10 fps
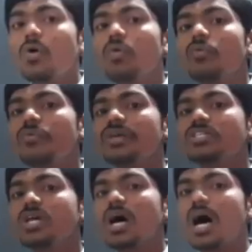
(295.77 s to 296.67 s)

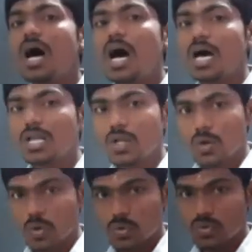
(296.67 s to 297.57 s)
which
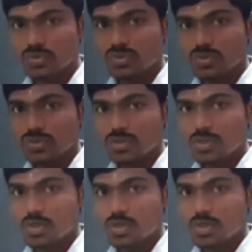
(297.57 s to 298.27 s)
allows